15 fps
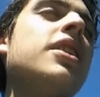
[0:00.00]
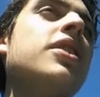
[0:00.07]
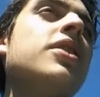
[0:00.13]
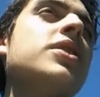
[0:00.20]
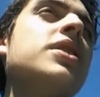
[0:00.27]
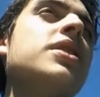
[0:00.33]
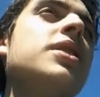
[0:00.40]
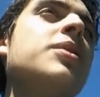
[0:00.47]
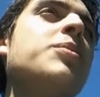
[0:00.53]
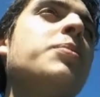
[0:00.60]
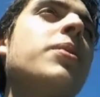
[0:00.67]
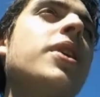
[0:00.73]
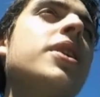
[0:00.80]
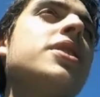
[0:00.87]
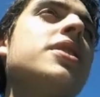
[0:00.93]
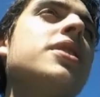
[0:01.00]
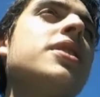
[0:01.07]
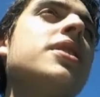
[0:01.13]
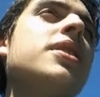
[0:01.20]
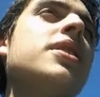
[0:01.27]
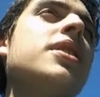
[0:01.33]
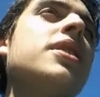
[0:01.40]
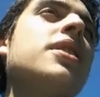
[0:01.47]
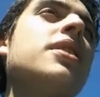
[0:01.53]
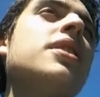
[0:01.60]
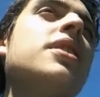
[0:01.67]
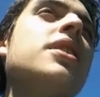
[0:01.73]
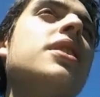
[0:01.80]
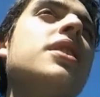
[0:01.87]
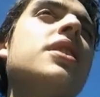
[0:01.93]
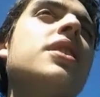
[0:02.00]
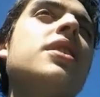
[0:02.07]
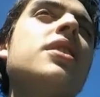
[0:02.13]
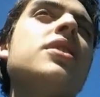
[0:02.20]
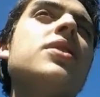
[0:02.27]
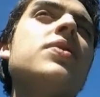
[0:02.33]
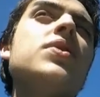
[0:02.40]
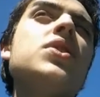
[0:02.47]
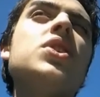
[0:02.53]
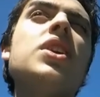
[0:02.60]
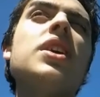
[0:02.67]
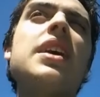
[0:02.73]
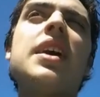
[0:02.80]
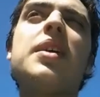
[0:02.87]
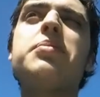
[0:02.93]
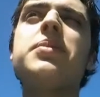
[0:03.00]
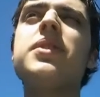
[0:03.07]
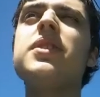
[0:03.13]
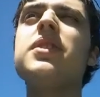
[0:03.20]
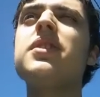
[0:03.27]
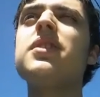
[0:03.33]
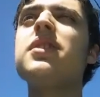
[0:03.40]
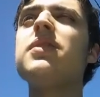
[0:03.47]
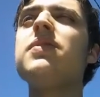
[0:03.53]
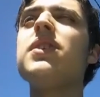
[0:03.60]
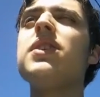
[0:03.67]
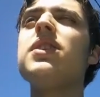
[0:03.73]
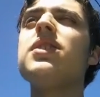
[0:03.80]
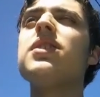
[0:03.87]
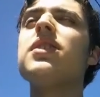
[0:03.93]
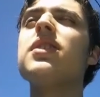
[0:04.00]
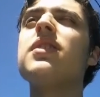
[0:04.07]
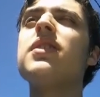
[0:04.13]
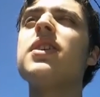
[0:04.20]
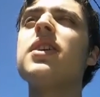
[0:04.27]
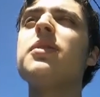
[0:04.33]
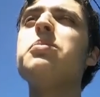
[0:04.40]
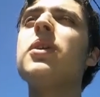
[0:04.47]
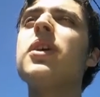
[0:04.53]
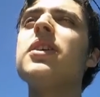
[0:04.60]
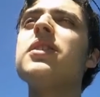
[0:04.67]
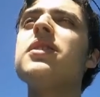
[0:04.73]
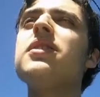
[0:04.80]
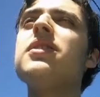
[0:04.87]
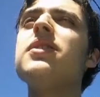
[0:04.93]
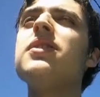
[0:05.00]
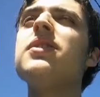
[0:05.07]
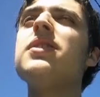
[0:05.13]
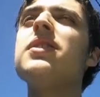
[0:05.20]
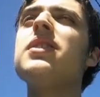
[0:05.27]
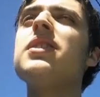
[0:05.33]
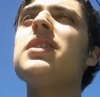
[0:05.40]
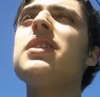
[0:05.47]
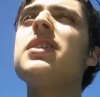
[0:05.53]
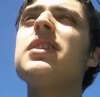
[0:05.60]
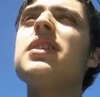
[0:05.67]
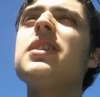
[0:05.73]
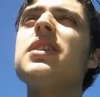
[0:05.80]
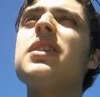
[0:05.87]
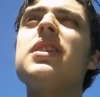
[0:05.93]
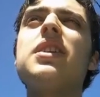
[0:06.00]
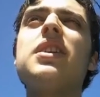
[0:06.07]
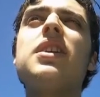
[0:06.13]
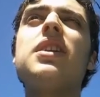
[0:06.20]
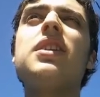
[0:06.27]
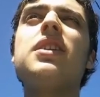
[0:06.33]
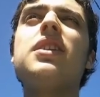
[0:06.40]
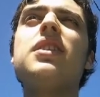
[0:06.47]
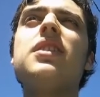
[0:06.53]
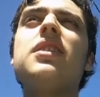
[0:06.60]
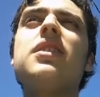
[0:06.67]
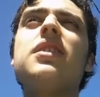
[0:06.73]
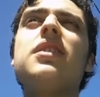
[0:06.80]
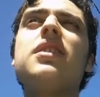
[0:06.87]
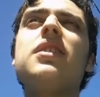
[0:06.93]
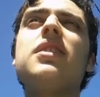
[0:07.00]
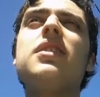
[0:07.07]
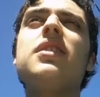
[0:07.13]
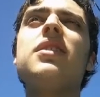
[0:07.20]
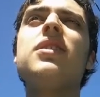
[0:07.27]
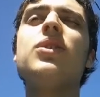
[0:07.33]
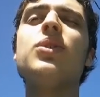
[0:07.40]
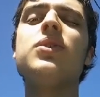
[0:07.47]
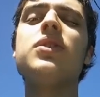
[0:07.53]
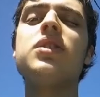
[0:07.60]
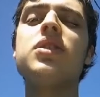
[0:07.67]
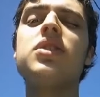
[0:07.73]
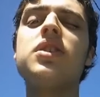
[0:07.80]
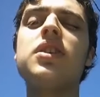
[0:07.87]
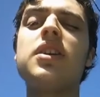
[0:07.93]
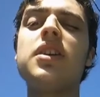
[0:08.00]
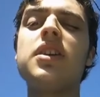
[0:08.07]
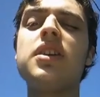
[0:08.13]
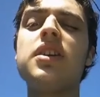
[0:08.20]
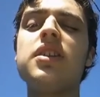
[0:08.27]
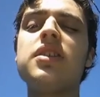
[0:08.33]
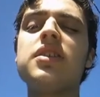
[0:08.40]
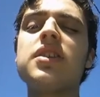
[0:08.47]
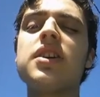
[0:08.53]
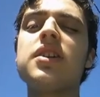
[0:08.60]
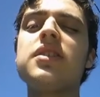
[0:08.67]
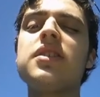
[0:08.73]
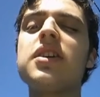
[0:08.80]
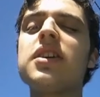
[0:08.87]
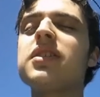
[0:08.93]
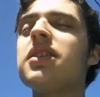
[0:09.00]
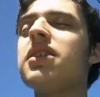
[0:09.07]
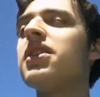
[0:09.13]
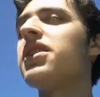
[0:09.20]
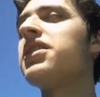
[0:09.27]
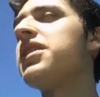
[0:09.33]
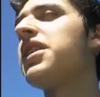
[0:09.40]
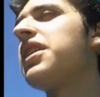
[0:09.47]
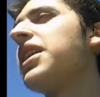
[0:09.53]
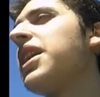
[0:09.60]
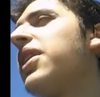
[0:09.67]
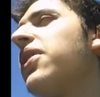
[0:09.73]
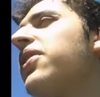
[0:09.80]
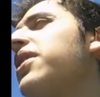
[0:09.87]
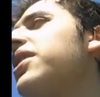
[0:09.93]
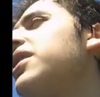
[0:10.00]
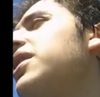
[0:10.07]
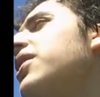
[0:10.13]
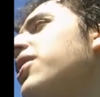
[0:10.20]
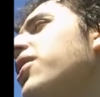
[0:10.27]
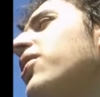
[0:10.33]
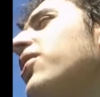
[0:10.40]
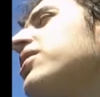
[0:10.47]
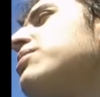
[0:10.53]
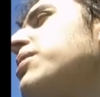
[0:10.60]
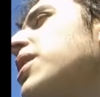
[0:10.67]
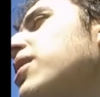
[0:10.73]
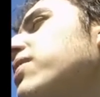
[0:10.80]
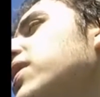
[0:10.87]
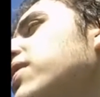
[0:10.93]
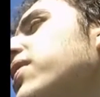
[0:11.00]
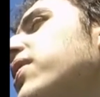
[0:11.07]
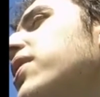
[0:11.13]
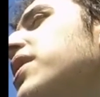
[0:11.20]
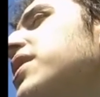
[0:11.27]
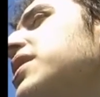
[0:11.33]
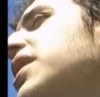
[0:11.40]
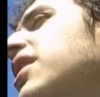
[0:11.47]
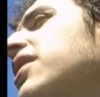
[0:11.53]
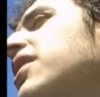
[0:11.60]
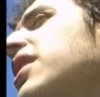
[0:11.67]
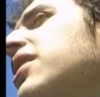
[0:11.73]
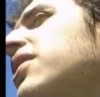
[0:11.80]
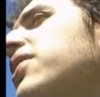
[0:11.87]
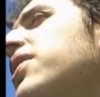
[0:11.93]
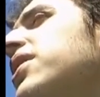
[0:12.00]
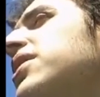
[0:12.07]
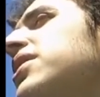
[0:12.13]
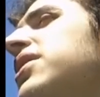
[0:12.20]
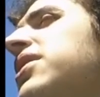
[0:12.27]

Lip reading: he goes in deep depression, and then some shit happens. He meets like a kid prostitute, and he loses his shit, and he decides to actually like take out all these bad people in the town that he wanted